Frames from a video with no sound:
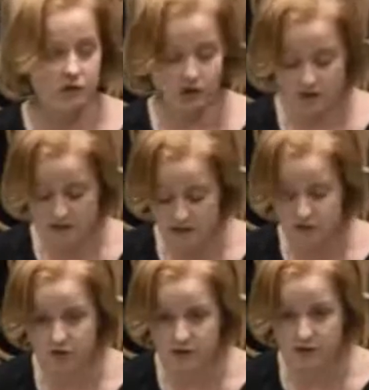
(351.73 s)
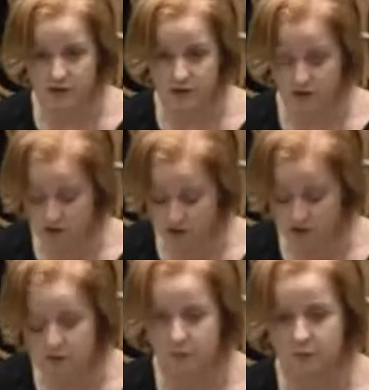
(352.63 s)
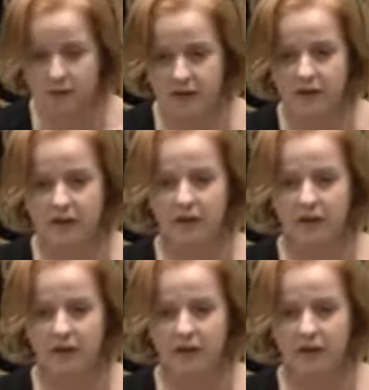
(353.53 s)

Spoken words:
the child's interest. So I do welcome that.